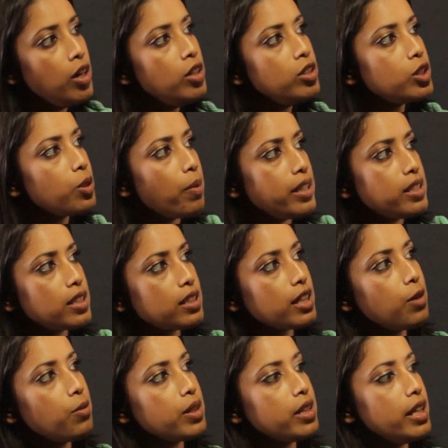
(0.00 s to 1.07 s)
So
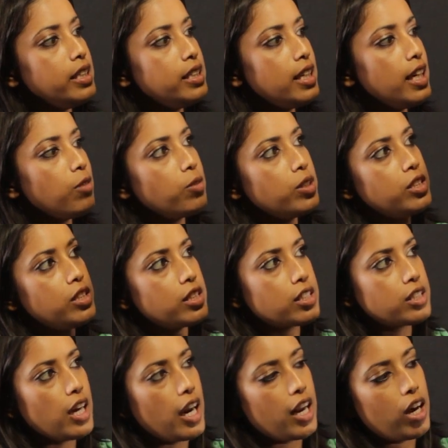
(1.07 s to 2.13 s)
basically what they did was
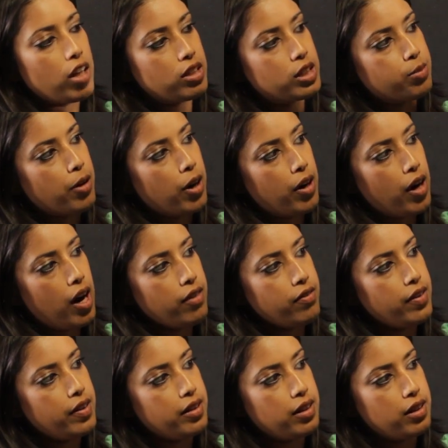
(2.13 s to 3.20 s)
just cut all this part off,
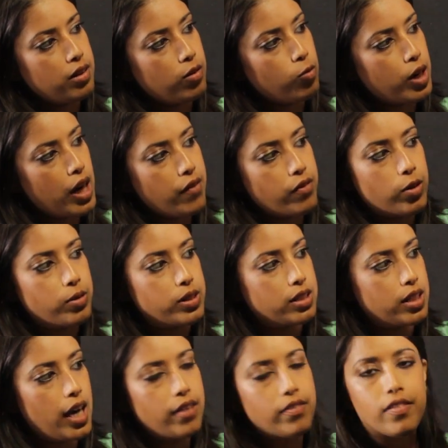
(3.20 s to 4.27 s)
and whatever was
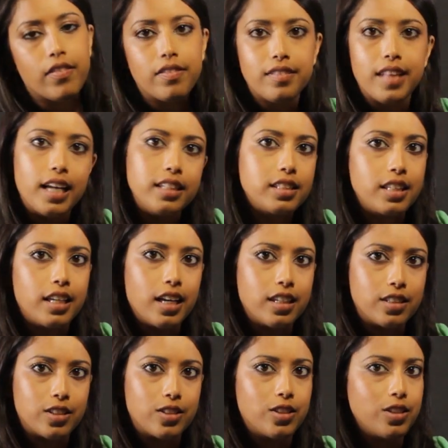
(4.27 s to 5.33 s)
left, that's the
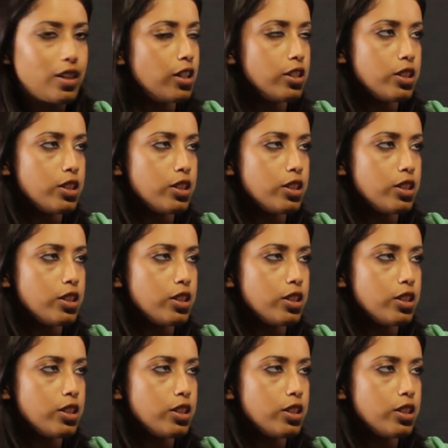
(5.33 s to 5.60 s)
answer to their